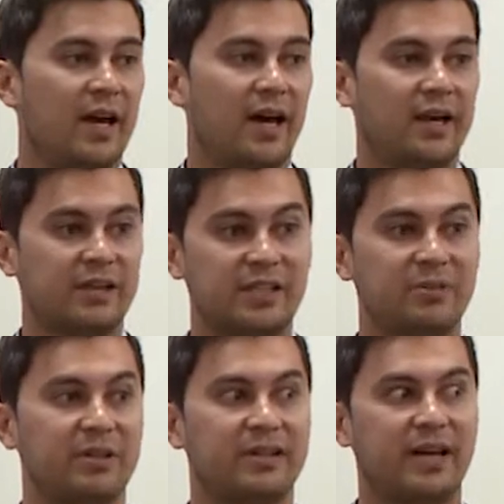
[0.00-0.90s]
you're
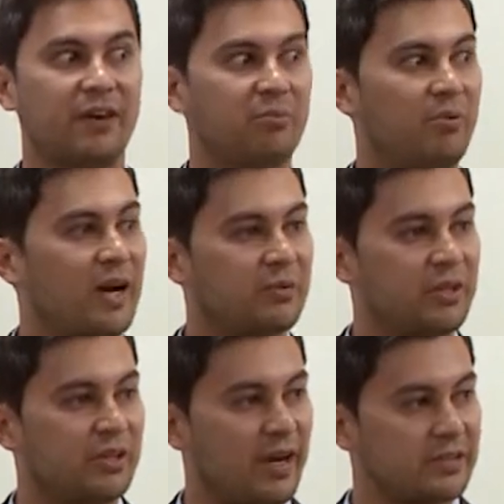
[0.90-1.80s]
typically out of breath
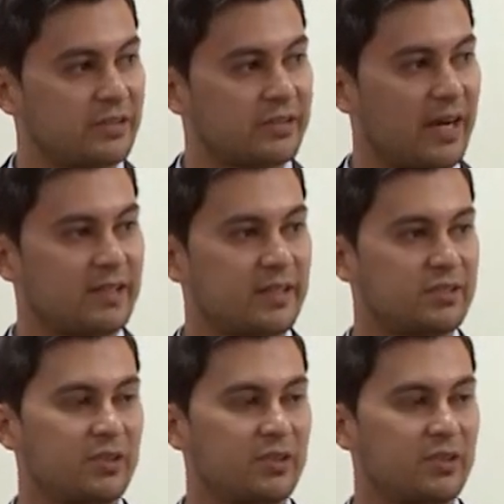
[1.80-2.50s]
when you're exercising.